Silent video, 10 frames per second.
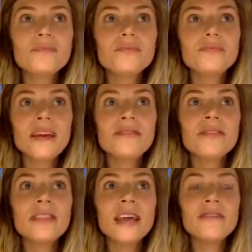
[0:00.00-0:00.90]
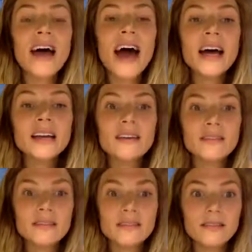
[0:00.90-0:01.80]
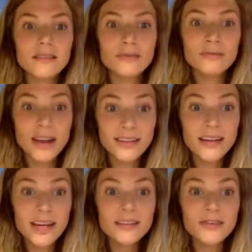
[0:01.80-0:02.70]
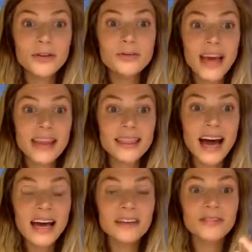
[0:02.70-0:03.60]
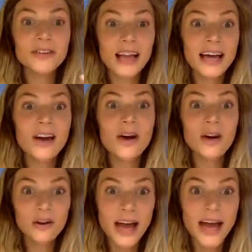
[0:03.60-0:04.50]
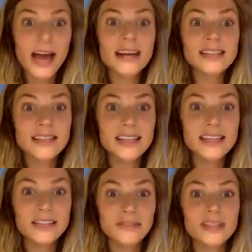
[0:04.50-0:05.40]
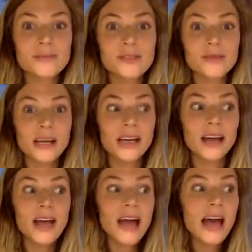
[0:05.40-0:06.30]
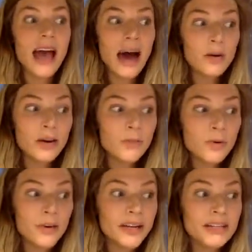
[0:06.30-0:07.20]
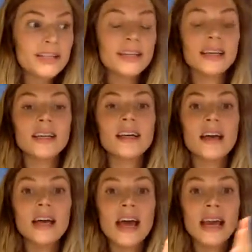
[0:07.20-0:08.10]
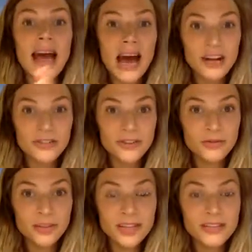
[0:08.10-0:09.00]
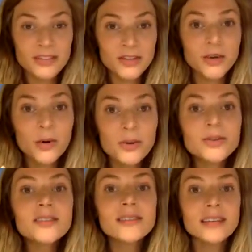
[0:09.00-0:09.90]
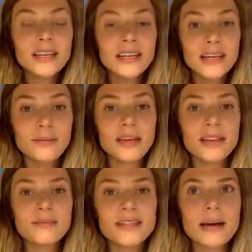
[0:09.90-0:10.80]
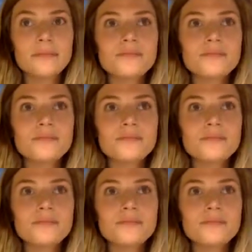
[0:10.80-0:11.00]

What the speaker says: if that resonates, if you get that, if you're like, okay, I see the difference between outcome-oriented and action-oriented goals, give me a thumbs up.